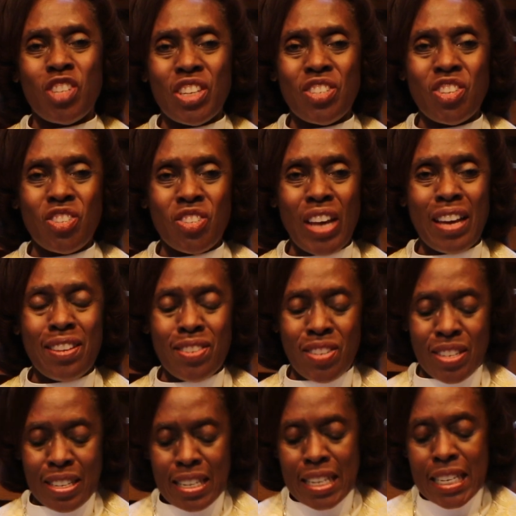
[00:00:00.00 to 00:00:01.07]
and Jesus
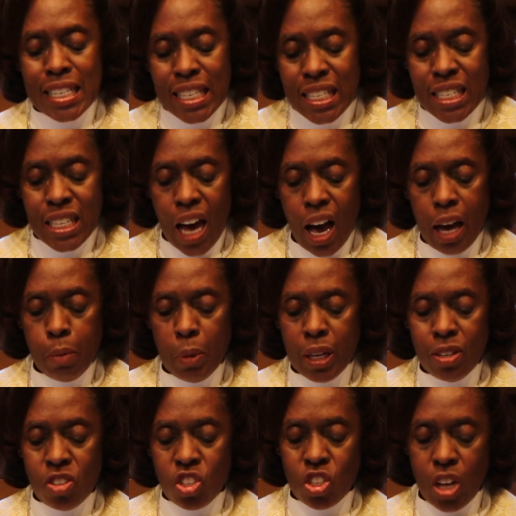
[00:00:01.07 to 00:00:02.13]
says,
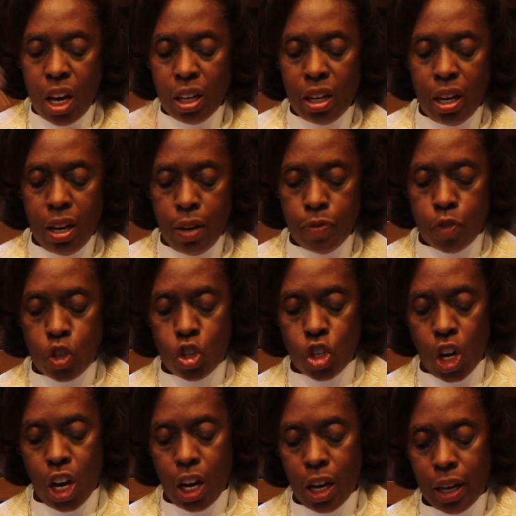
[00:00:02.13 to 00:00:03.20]
Simon, son of
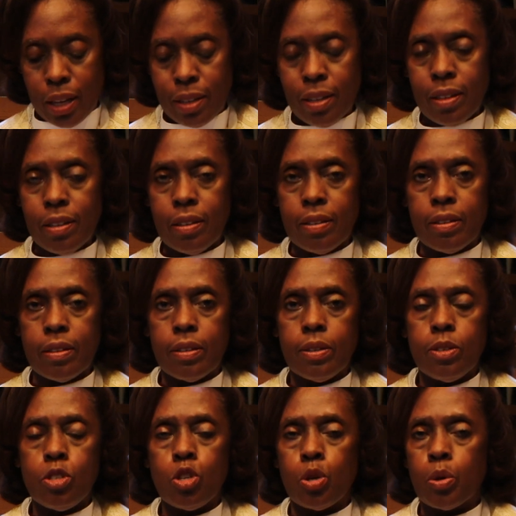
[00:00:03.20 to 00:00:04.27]
John,
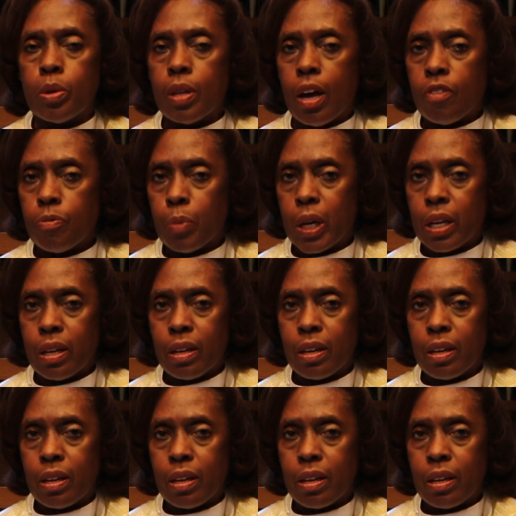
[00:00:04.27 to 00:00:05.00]
do you love me?